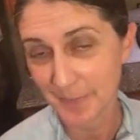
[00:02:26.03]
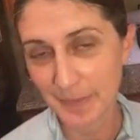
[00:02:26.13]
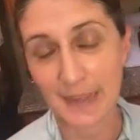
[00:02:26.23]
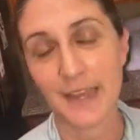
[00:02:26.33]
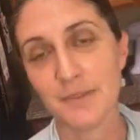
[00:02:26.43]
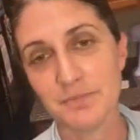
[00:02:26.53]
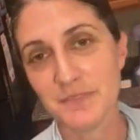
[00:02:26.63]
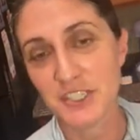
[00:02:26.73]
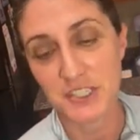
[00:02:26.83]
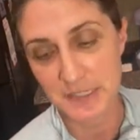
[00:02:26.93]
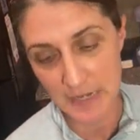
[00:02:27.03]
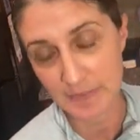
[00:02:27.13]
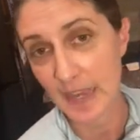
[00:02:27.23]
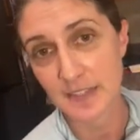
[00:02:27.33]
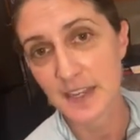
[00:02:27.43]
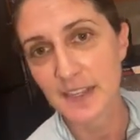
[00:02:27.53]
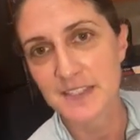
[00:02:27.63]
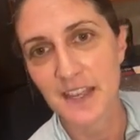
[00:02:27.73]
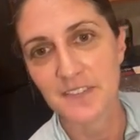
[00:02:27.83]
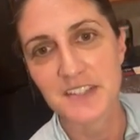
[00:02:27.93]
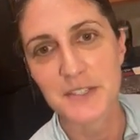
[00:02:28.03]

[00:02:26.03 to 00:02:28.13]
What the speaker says: But I'm just not that tech savvy,